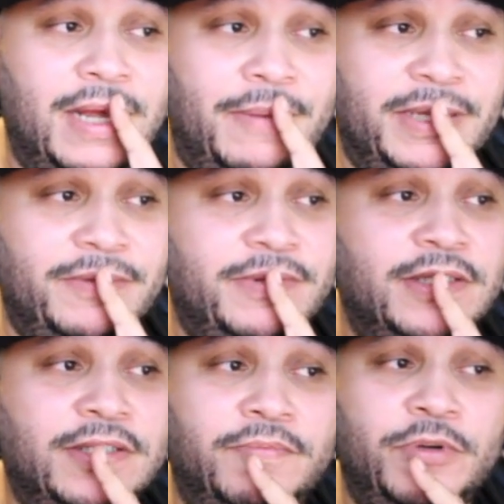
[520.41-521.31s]
I believe
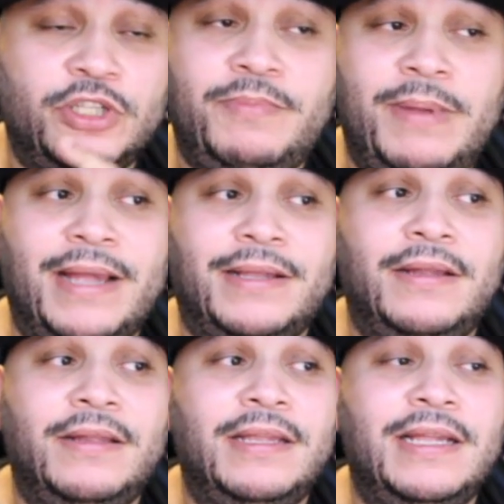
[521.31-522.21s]
these are pushed back.
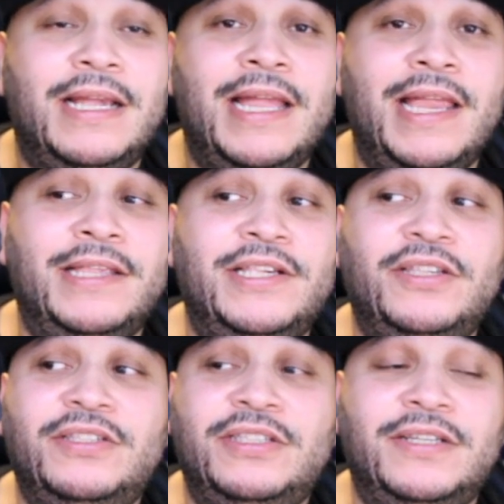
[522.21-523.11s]
It
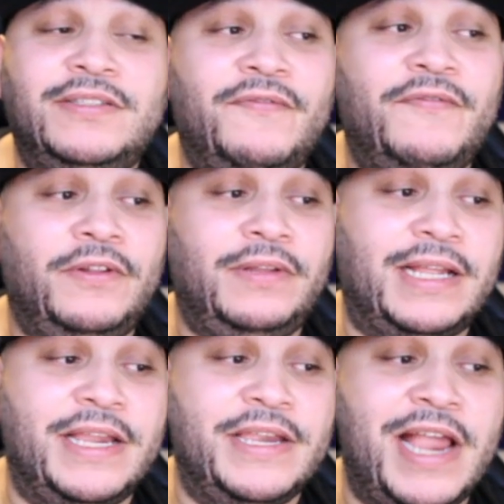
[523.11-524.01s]
just doesn't feel
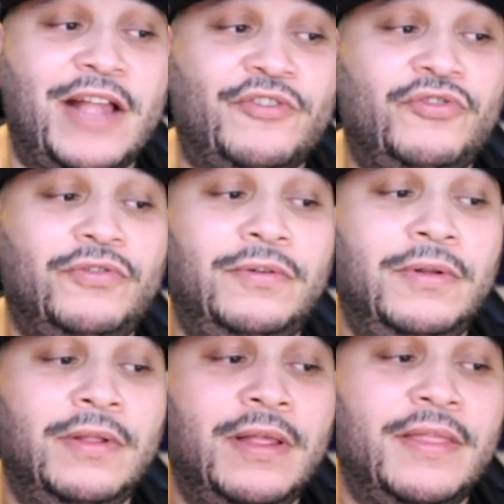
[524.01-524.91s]
like a natural
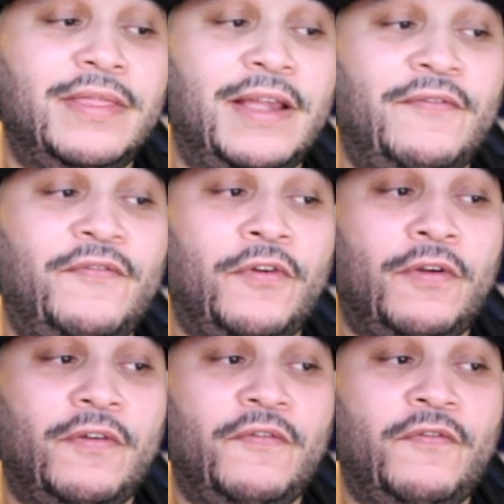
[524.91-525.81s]
thing
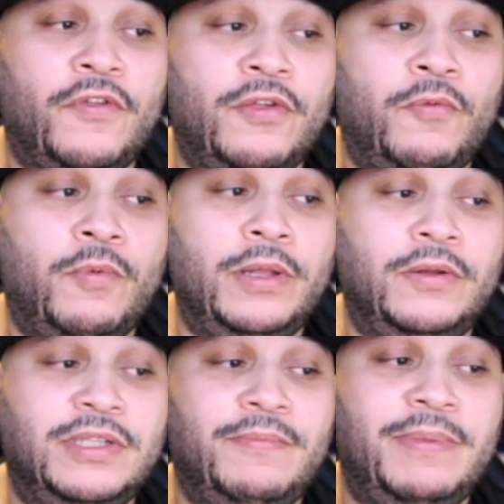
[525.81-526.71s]
for the
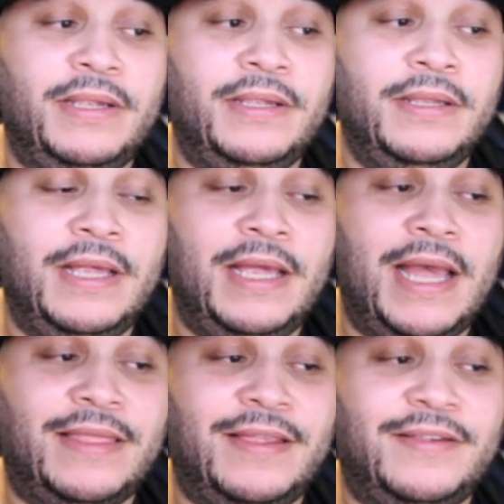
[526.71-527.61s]
wheel to be
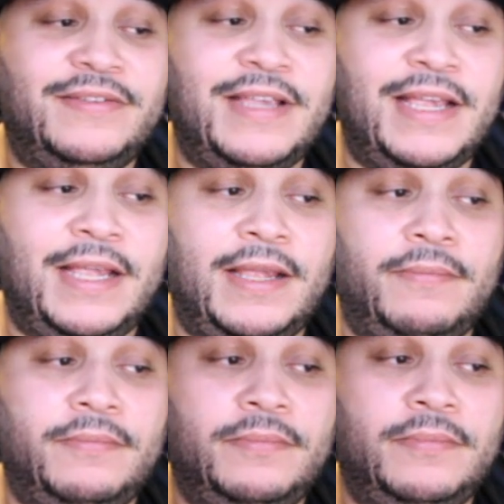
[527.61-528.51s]
at the
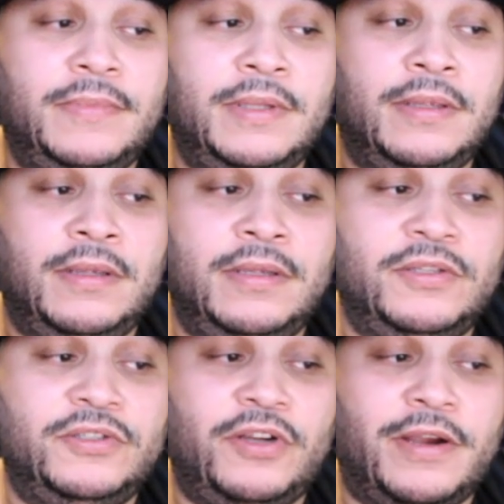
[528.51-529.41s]
same
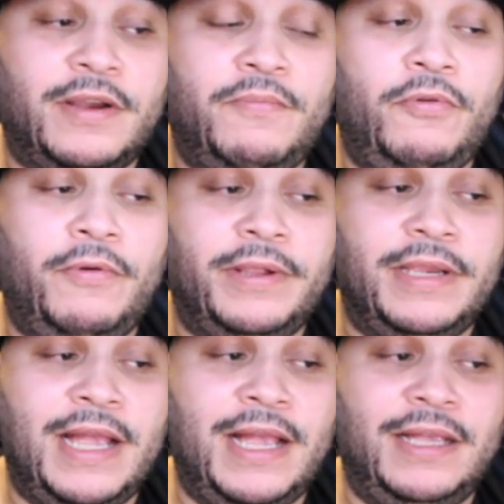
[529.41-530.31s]
starting point
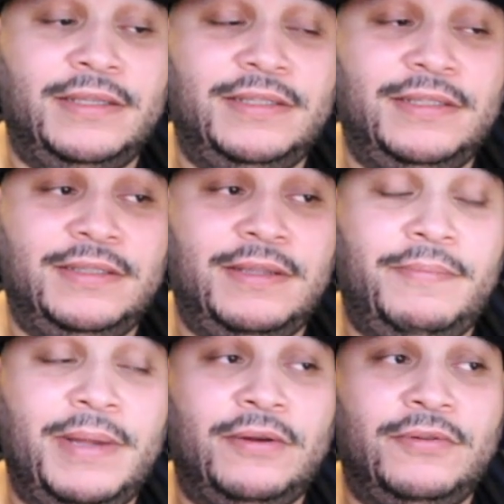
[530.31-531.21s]
as the
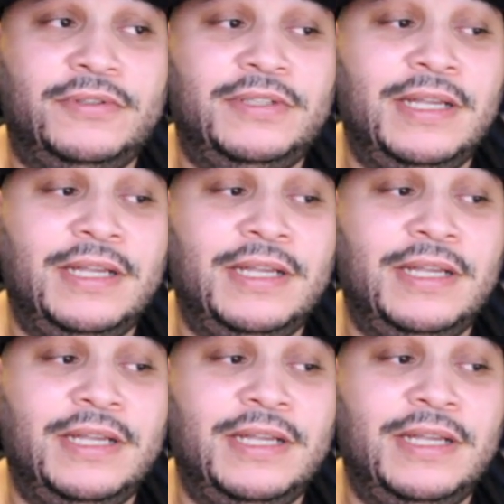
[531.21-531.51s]
pedals.